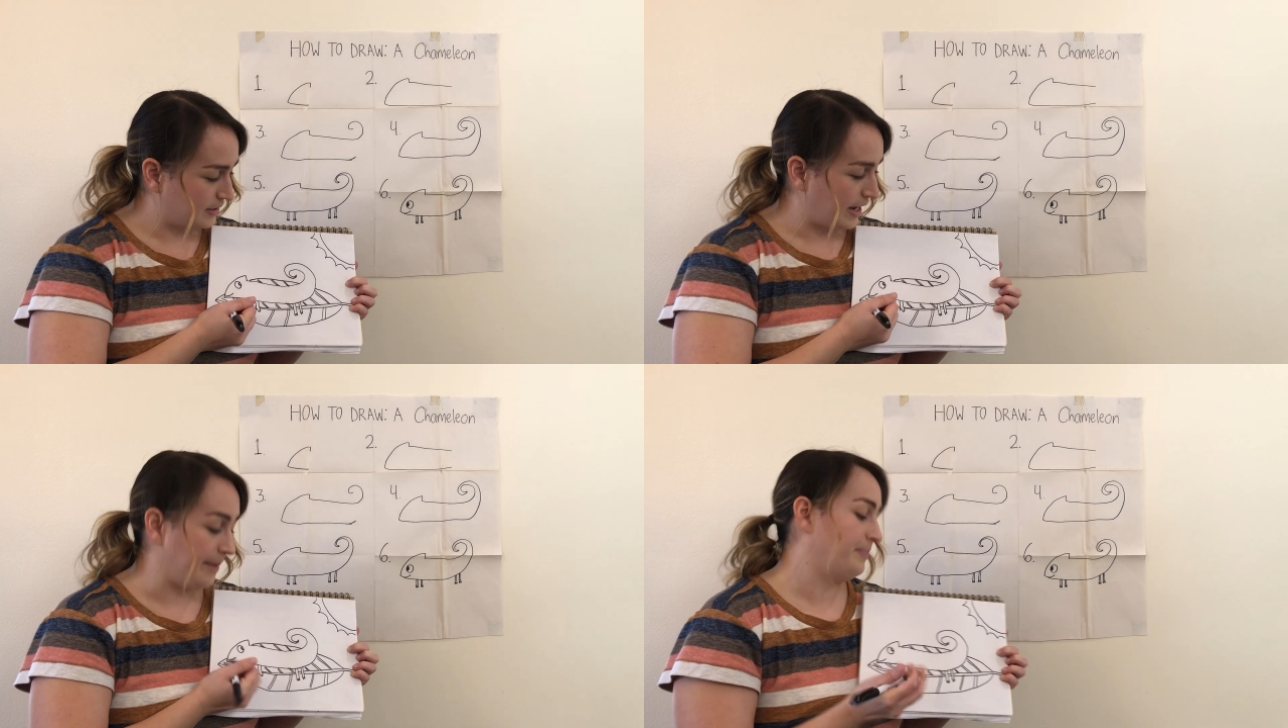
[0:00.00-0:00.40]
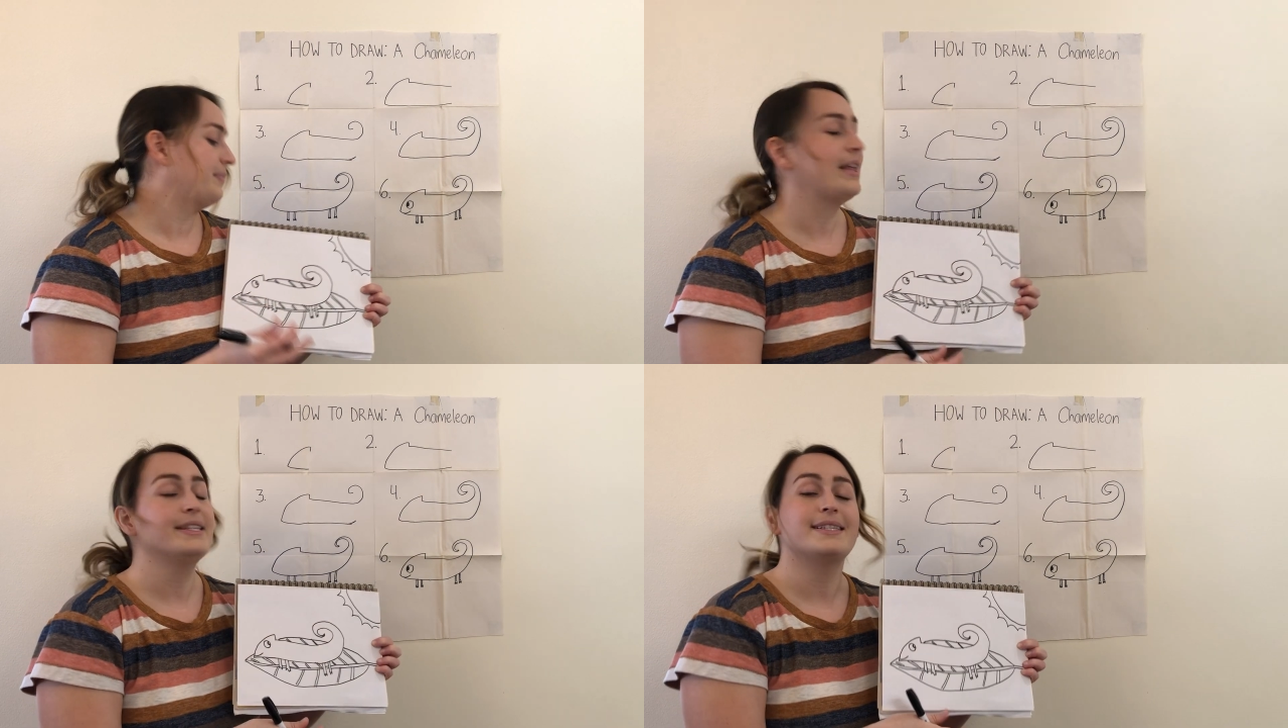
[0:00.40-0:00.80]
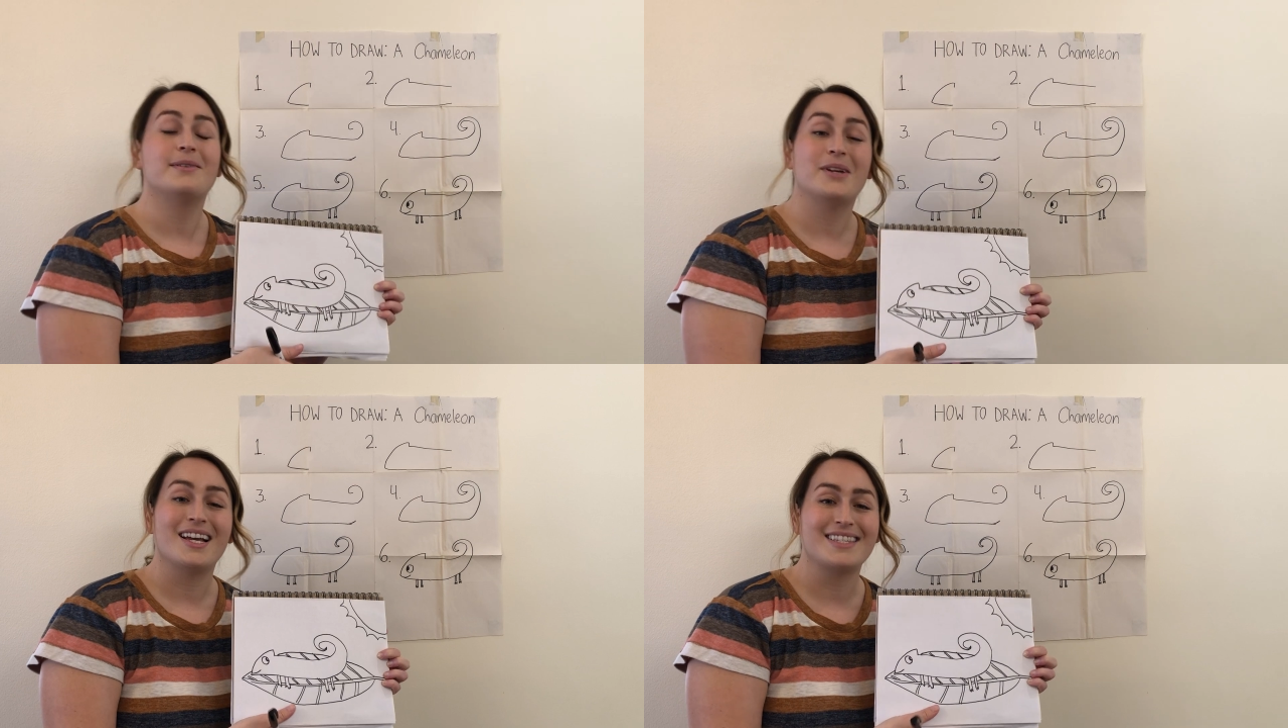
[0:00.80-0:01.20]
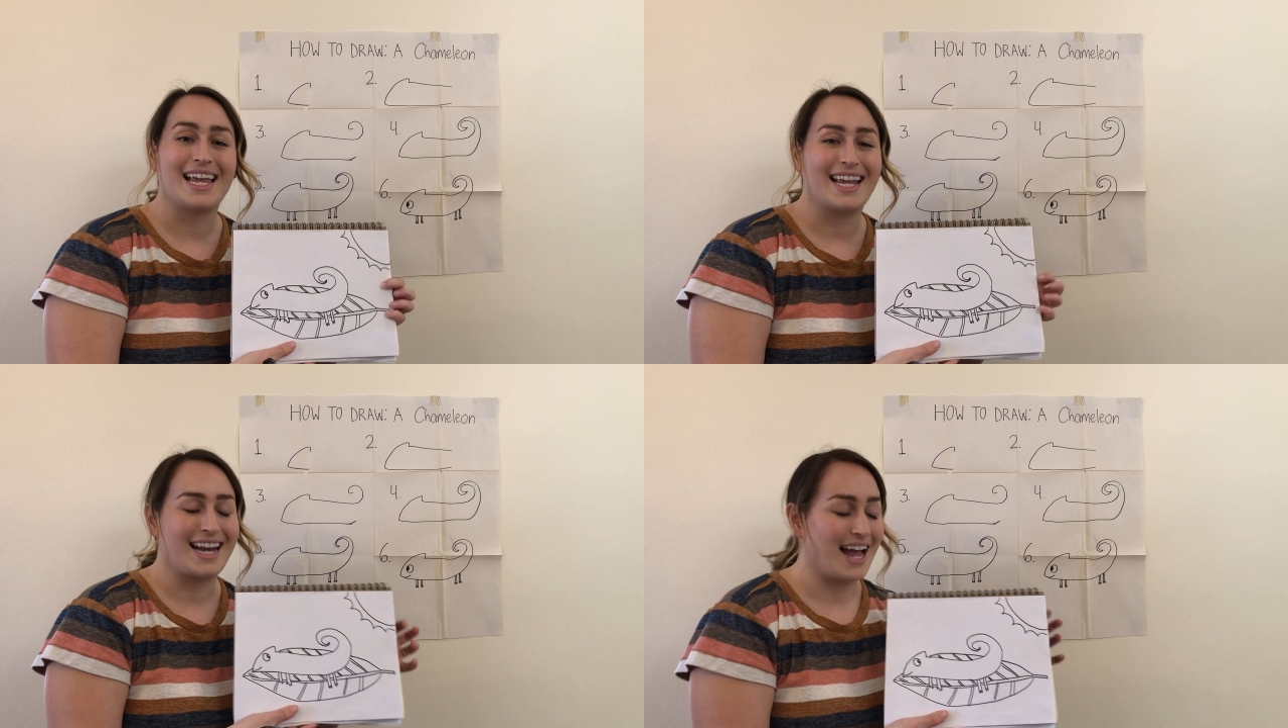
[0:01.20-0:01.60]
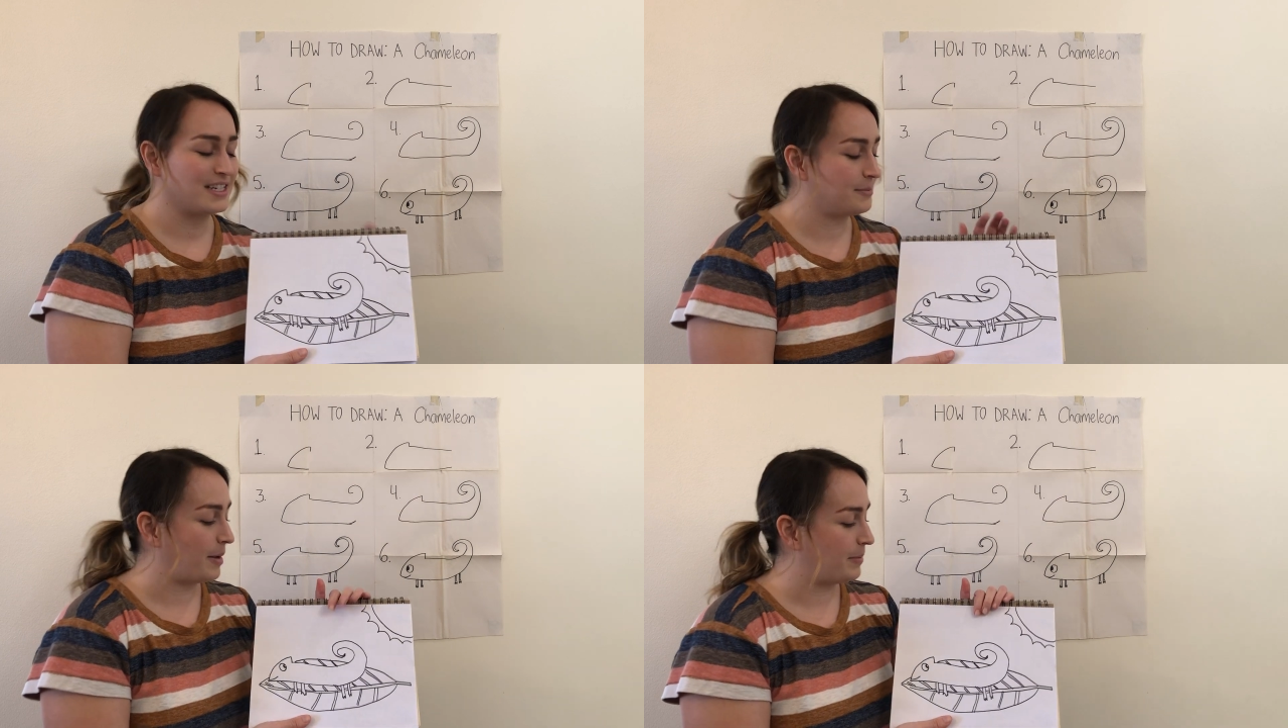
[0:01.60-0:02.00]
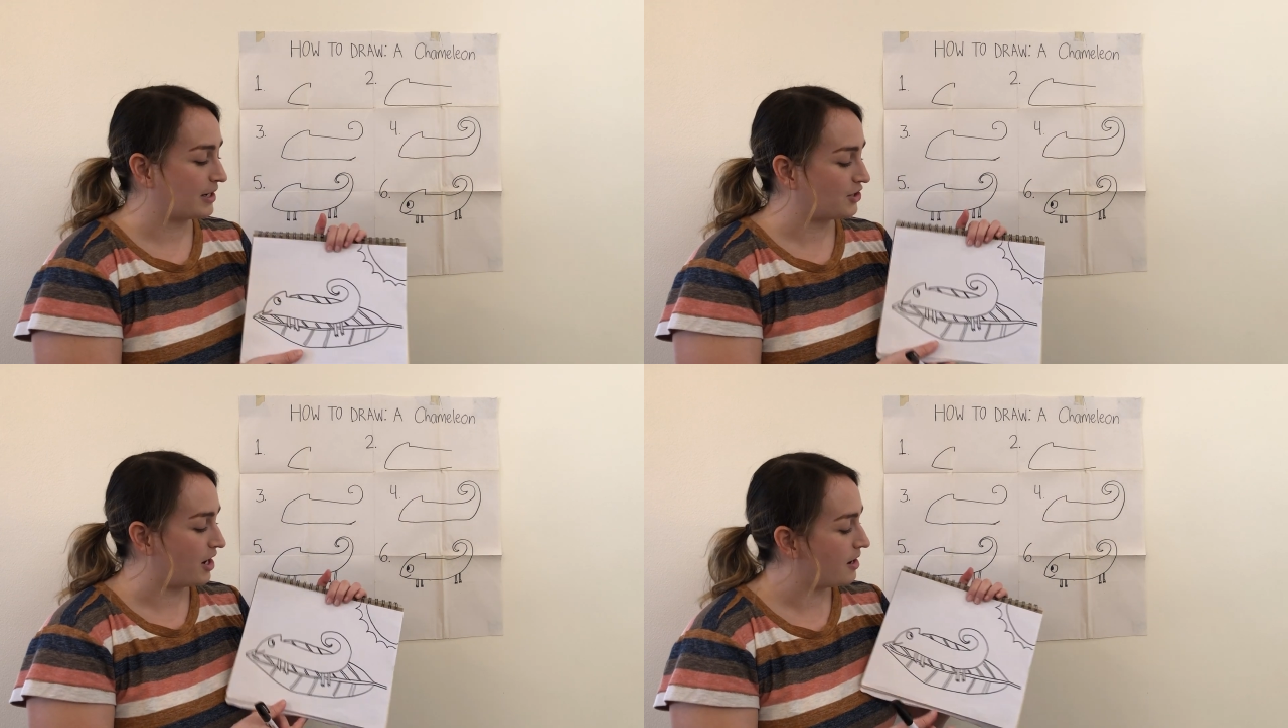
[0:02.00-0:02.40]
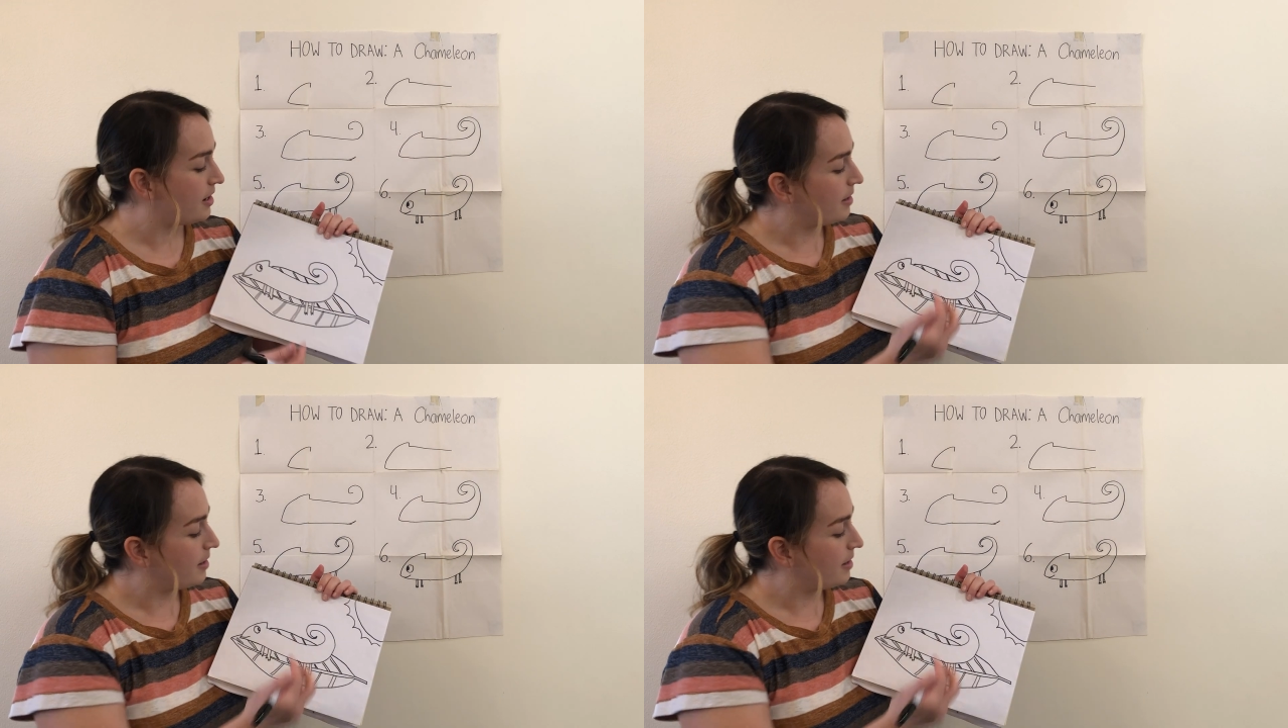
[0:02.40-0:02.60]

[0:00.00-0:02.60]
Okay, let's see what else I can add to my picture.